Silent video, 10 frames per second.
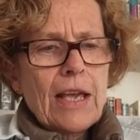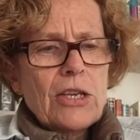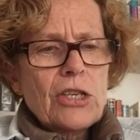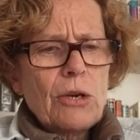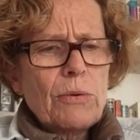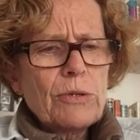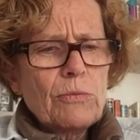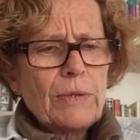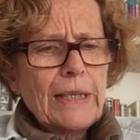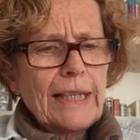She was
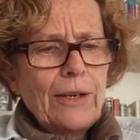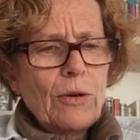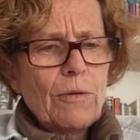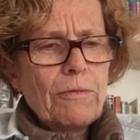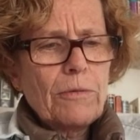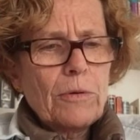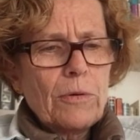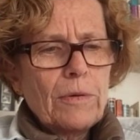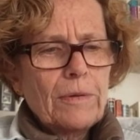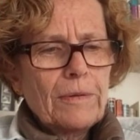really awful,